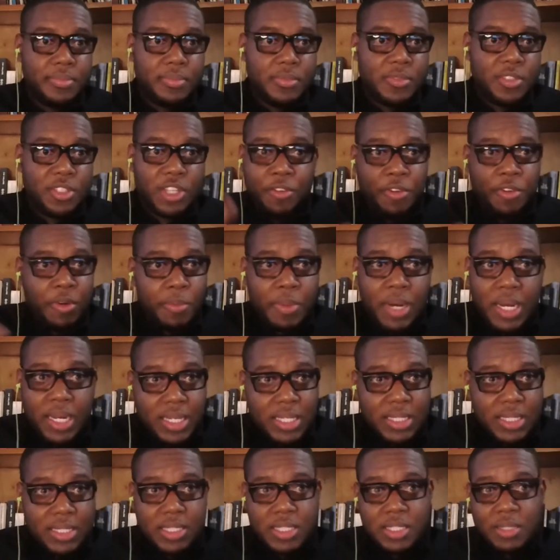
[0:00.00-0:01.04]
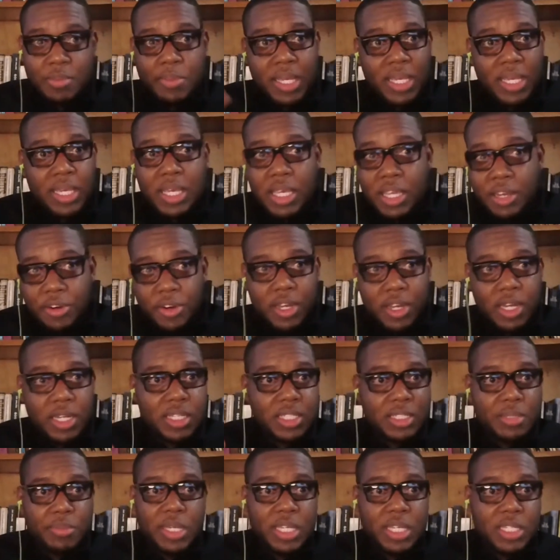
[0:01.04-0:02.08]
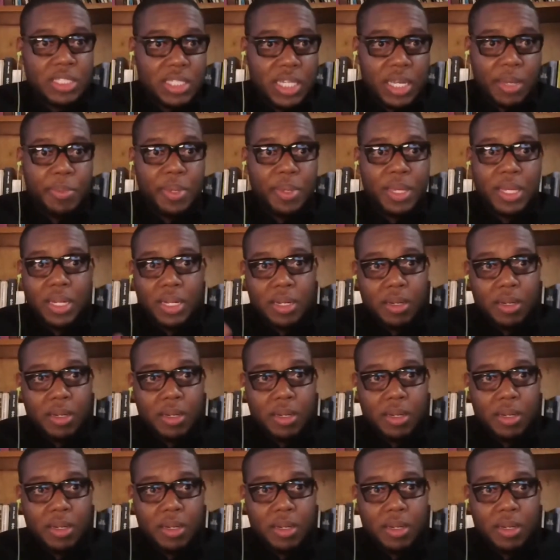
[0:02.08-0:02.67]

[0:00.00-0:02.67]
So everybody is this big hero and this big champion